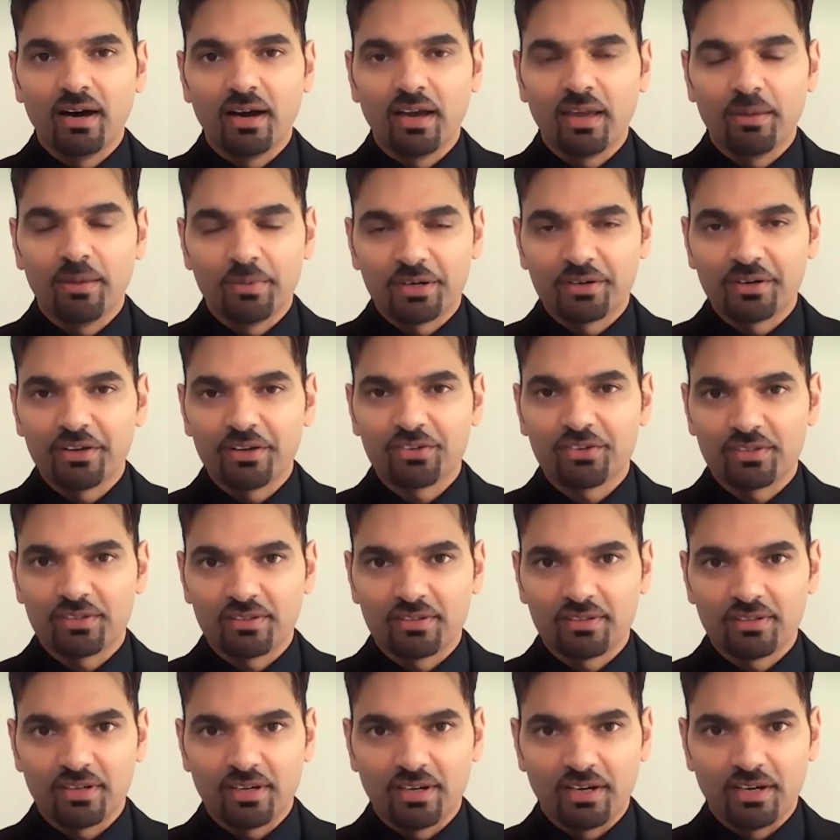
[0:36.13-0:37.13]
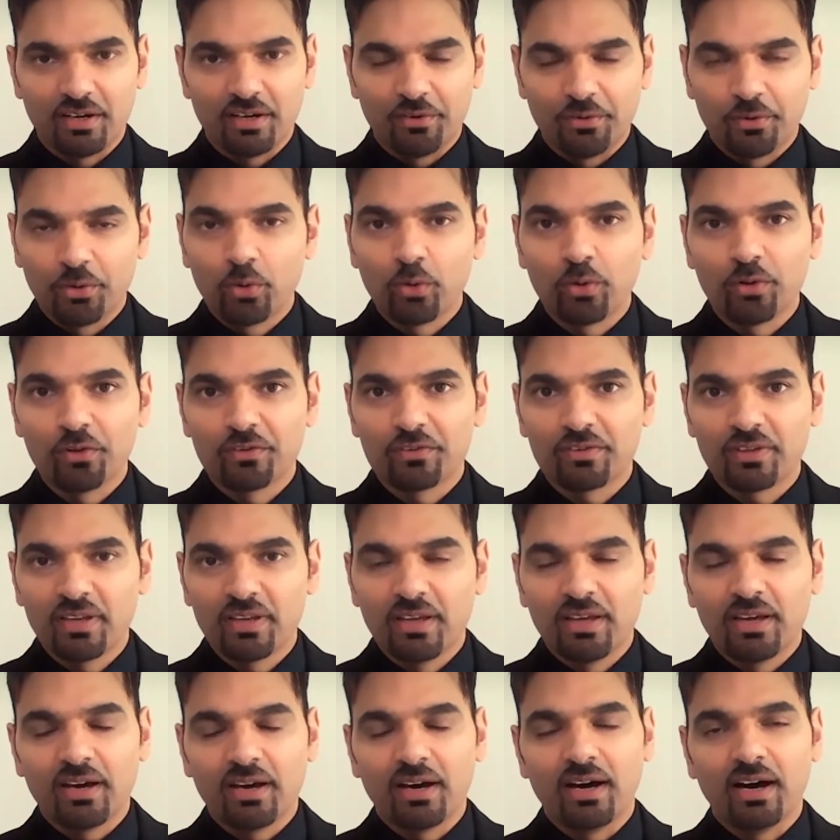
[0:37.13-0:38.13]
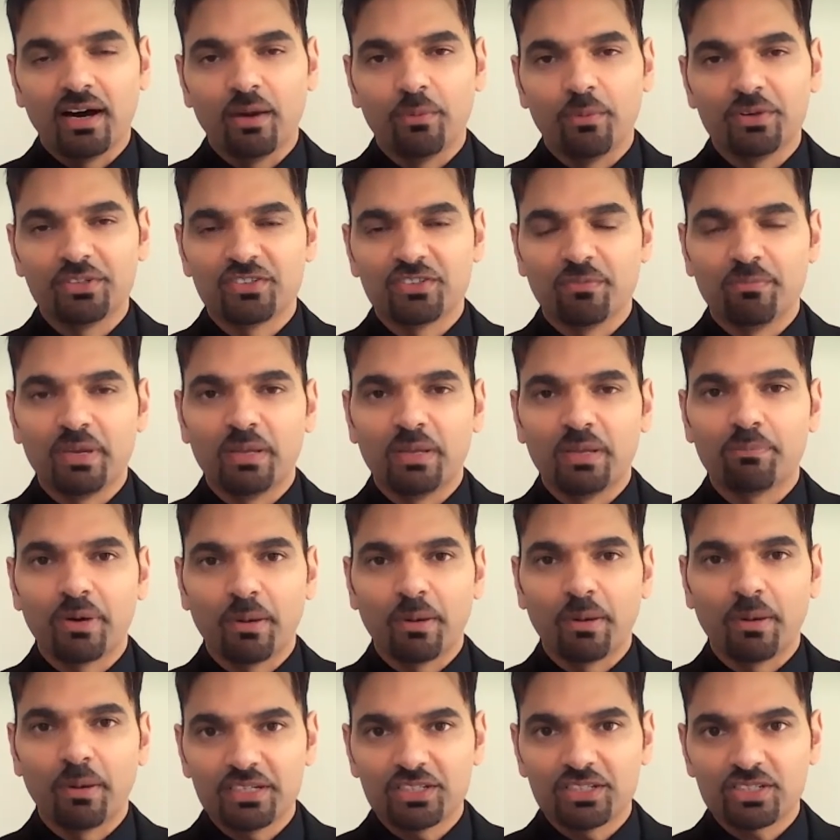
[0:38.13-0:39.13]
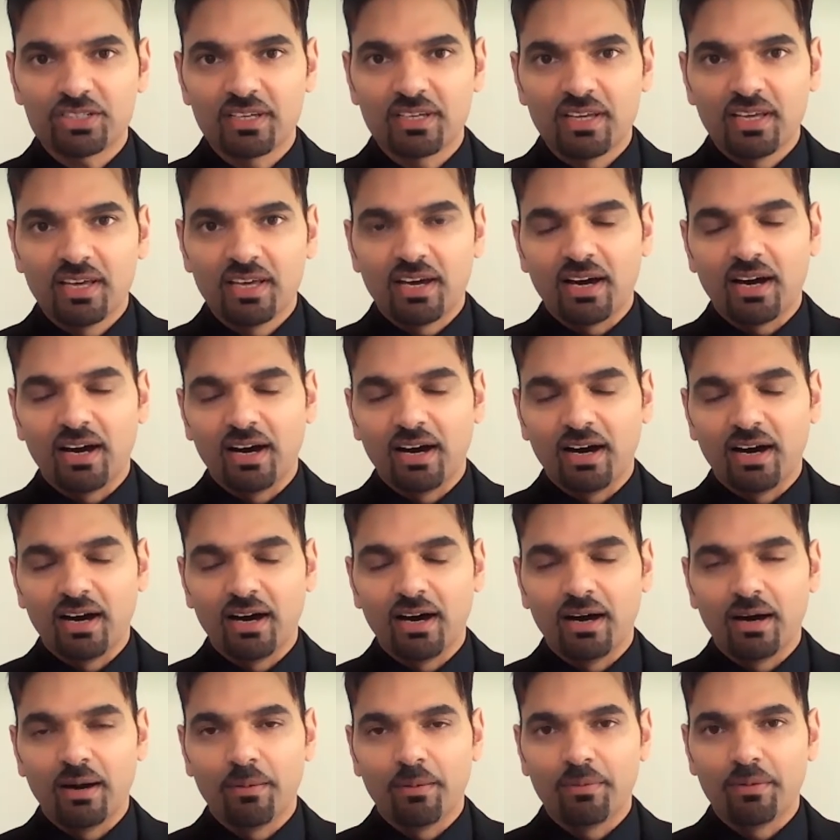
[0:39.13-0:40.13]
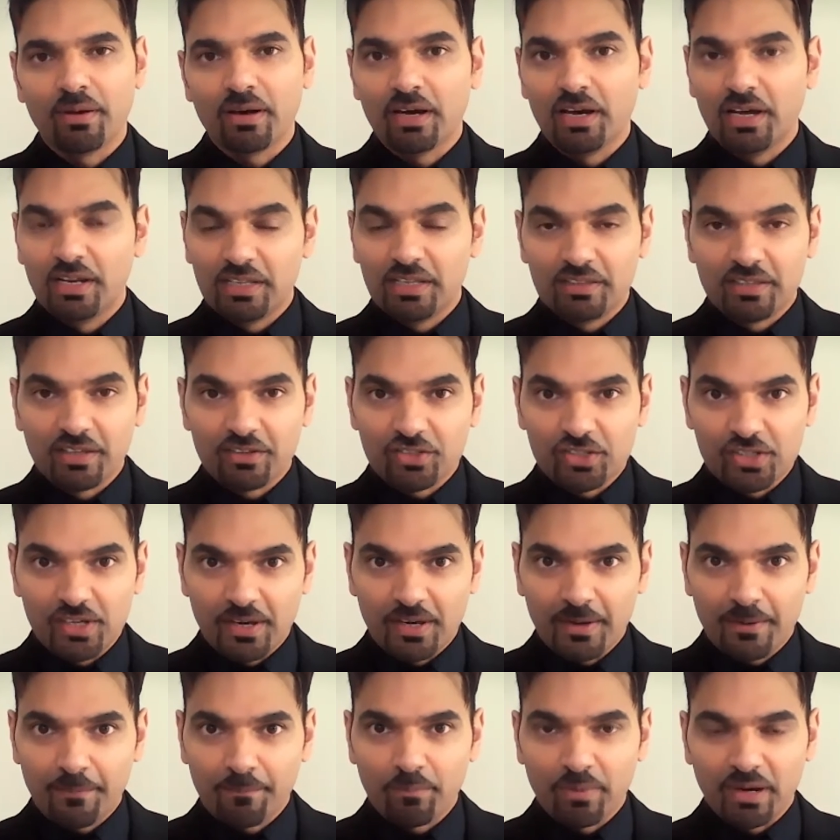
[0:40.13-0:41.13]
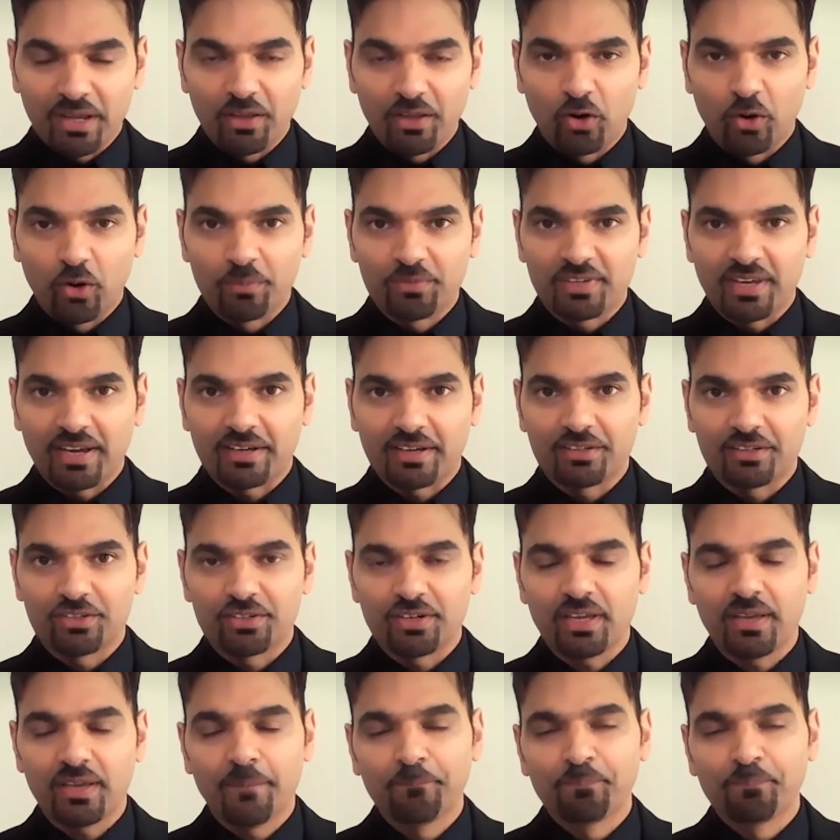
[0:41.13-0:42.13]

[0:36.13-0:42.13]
immigration rules which have been published early this year by the Home Secretary.